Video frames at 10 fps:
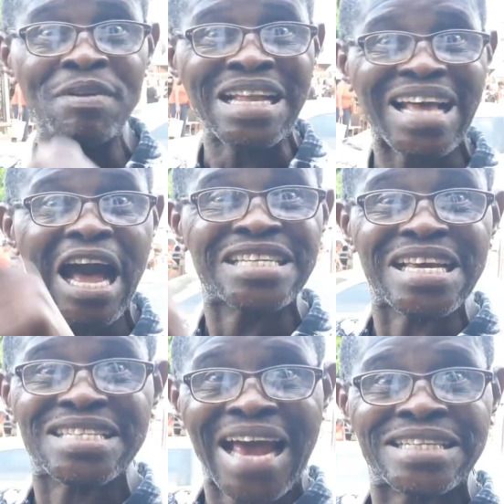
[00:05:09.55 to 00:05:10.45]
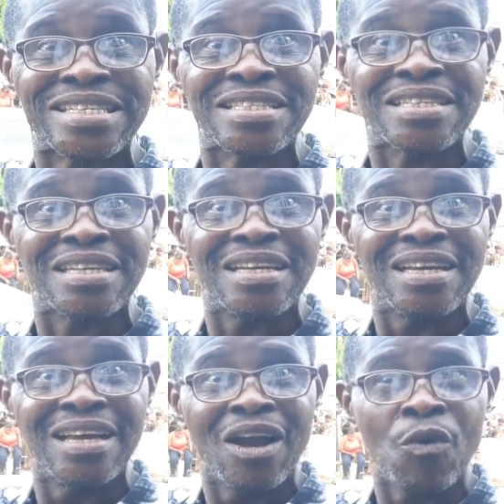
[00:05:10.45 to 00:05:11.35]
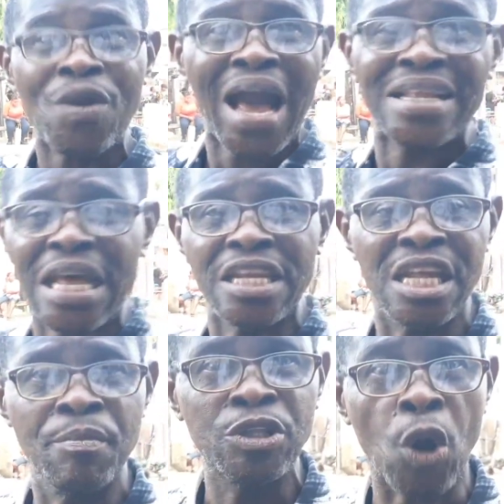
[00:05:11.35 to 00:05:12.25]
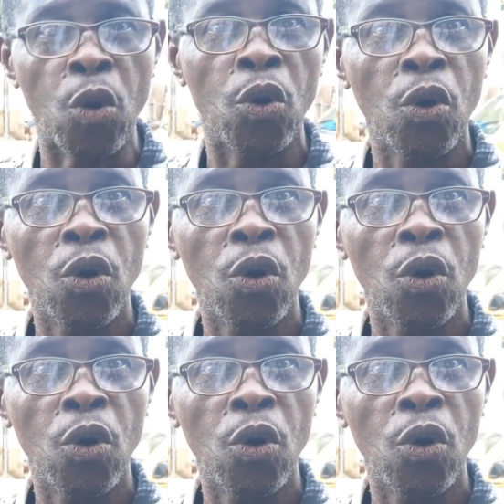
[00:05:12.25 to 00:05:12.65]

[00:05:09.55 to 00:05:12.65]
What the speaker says: me that has a sight. Where are they leading me to?